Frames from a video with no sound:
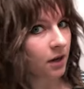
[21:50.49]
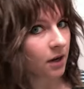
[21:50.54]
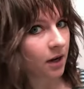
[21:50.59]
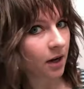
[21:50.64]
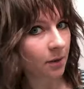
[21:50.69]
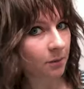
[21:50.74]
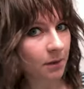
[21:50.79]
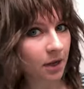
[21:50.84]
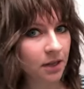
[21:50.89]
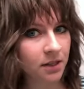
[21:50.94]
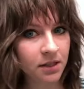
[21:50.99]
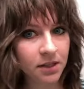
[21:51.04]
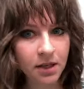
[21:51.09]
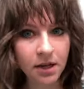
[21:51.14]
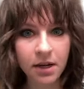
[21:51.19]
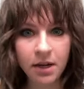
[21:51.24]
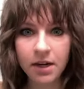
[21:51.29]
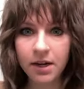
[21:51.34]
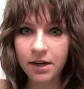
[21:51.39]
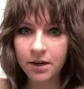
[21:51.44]
I'm not
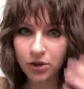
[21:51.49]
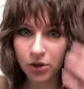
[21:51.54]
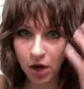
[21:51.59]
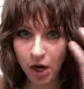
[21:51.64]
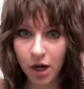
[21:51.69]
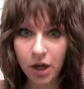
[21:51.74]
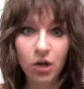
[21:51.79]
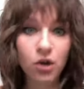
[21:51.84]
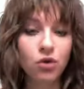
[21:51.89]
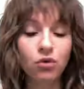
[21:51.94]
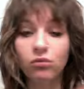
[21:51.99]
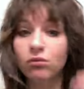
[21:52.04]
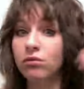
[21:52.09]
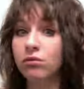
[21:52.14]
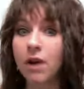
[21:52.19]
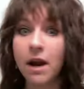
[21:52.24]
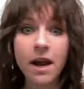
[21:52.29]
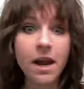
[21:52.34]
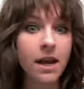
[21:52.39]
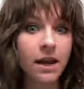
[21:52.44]
sitting here trying to
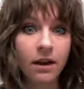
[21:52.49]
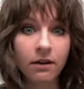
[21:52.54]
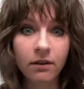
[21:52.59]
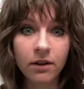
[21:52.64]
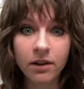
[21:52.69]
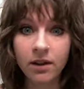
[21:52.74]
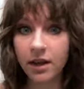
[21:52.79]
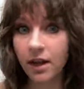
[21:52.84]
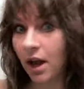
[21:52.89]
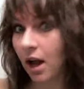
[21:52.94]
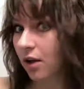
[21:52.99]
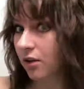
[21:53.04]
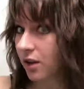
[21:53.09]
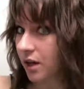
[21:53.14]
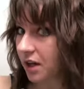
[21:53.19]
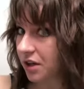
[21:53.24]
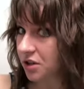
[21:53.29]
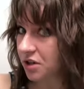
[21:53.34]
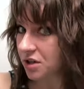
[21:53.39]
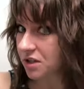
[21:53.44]
rake everything out that
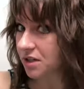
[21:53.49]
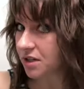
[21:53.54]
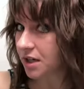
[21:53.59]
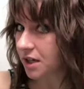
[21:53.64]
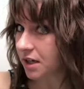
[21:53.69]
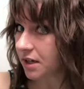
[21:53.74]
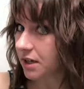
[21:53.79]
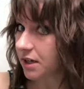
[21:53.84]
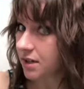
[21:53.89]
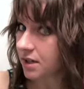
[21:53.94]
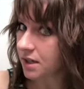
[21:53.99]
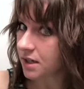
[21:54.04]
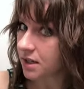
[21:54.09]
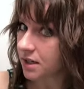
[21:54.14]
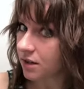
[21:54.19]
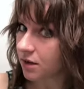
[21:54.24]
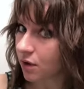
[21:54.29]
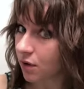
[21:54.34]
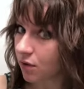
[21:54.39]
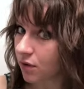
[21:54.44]
I just did because I
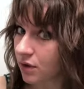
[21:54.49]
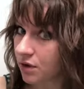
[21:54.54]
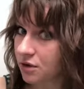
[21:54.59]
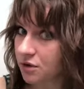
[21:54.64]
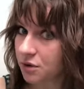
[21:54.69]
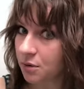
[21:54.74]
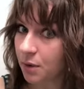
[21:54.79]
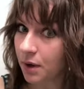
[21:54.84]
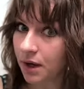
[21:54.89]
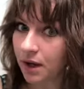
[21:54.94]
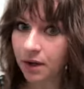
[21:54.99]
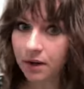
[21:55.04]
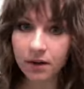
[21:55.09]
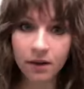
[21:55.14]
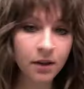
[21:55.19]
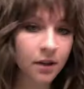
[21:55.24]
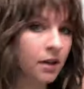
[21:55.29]
didn't overdo it.